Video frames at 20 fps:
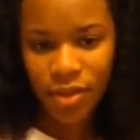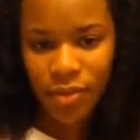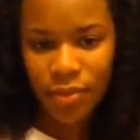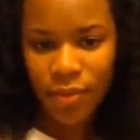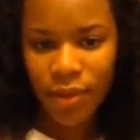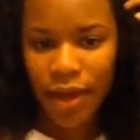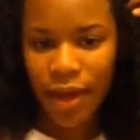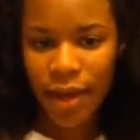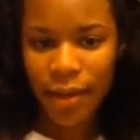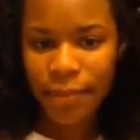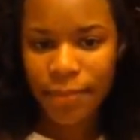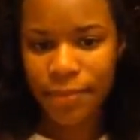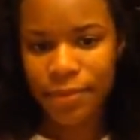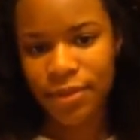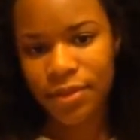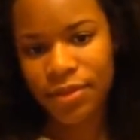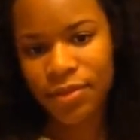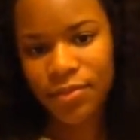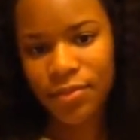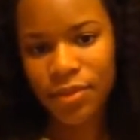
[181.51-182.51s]
what
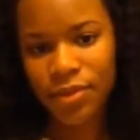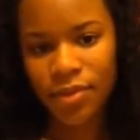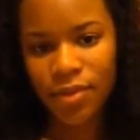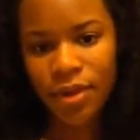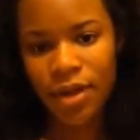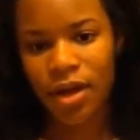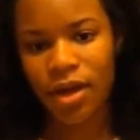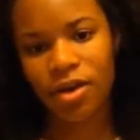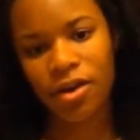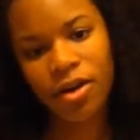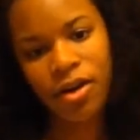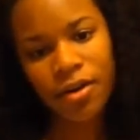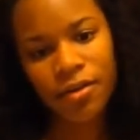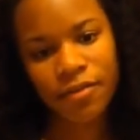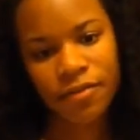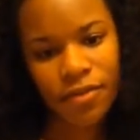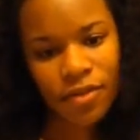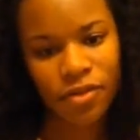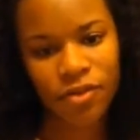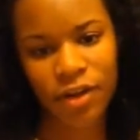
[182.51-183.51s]
happens when you cut
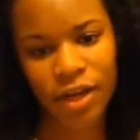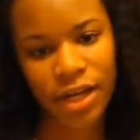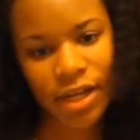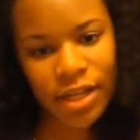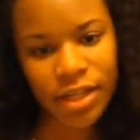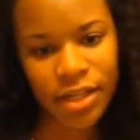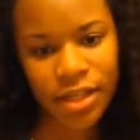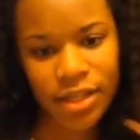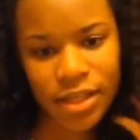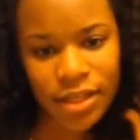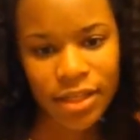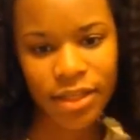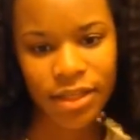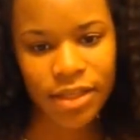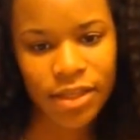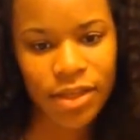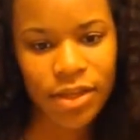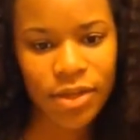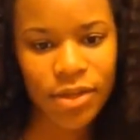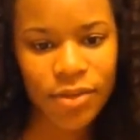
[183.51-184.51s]
off stragglies.
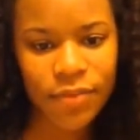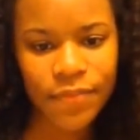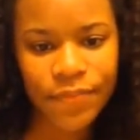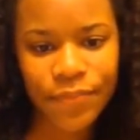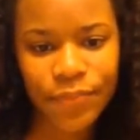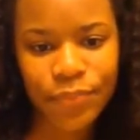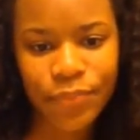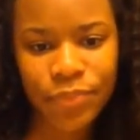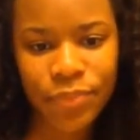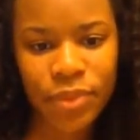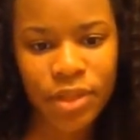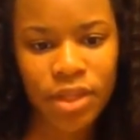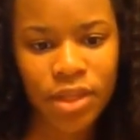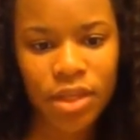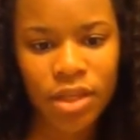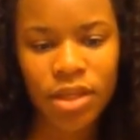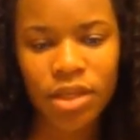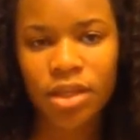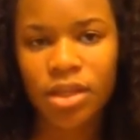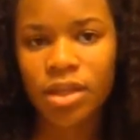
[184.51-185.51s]
So I
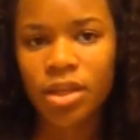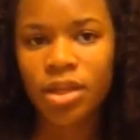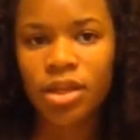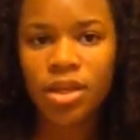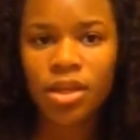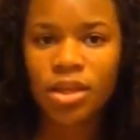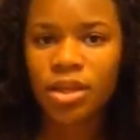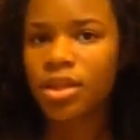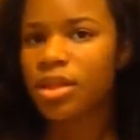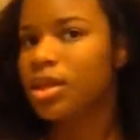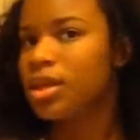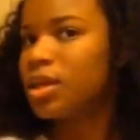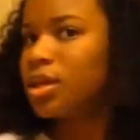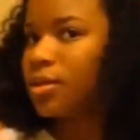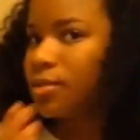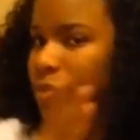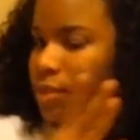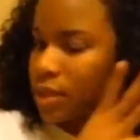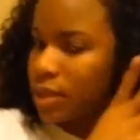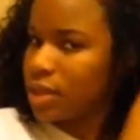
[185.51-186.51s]
think
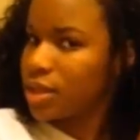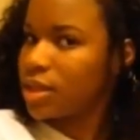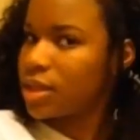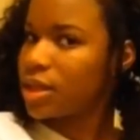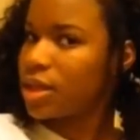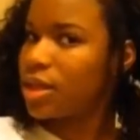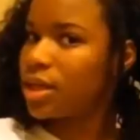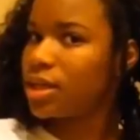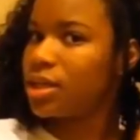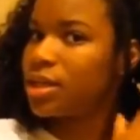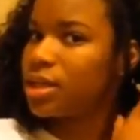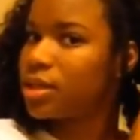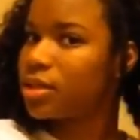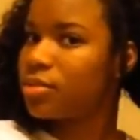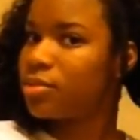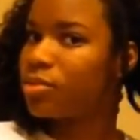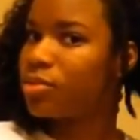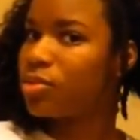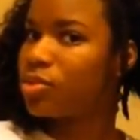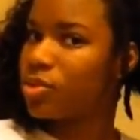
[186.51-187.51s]
I'm gonna cut
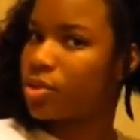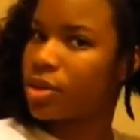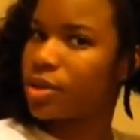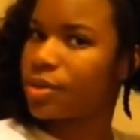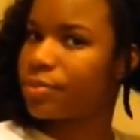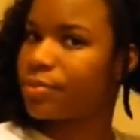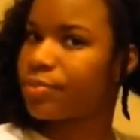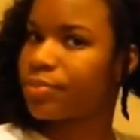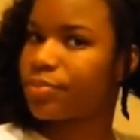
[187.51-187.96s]
some more,